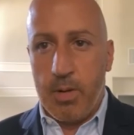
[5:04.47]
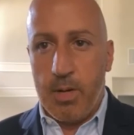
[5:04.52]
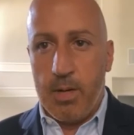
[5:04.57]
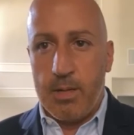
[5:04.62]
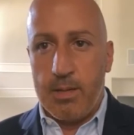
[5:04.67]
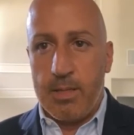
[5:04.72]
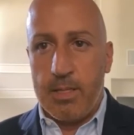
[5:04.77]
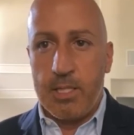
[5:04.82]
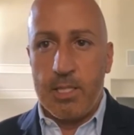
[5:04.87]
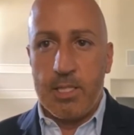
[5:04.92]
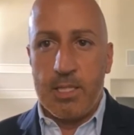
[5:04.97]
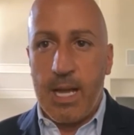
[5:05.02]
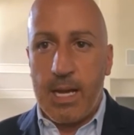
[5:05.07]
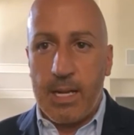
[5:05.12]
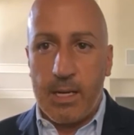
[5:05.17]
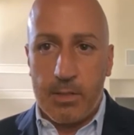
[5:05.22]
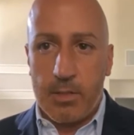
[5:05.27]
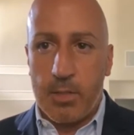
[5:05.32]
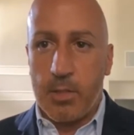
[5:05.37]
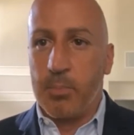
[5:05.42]
This is not
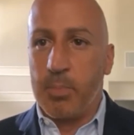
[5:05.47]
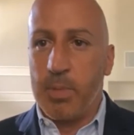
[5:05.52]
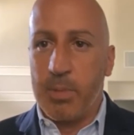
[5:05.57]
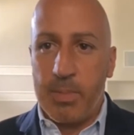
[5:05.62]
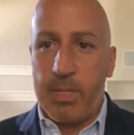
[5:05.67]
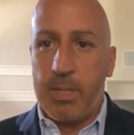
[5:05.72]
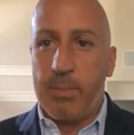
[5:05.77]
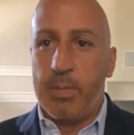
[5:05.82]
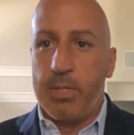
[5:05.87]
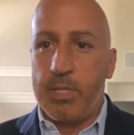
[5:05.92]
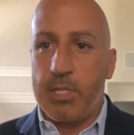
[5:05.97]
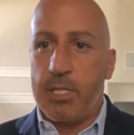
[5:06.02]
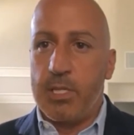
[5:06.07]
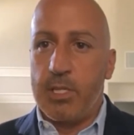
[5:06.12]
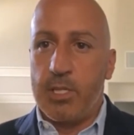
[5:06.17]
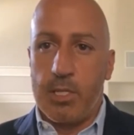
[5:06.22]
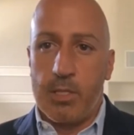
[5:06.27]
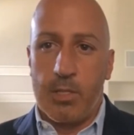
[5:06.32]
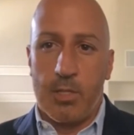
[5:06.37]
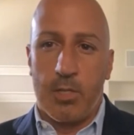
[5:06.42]
a term limited position.